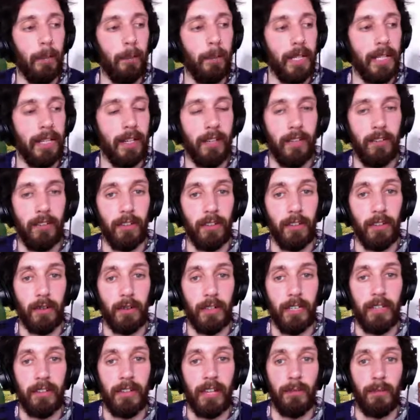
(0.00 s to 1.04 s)
because
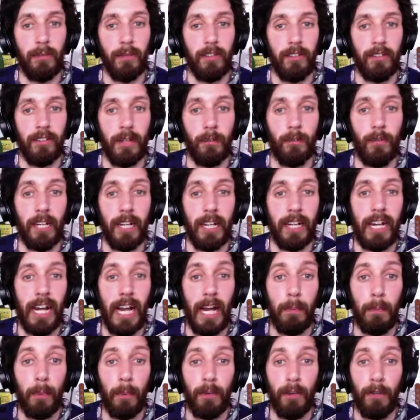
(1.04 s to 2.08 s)
you'd need to have something a
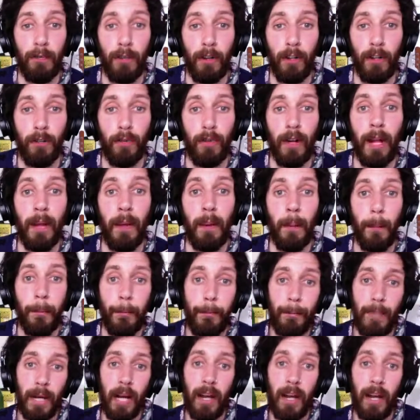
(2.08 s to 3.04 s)
capo on the first fret.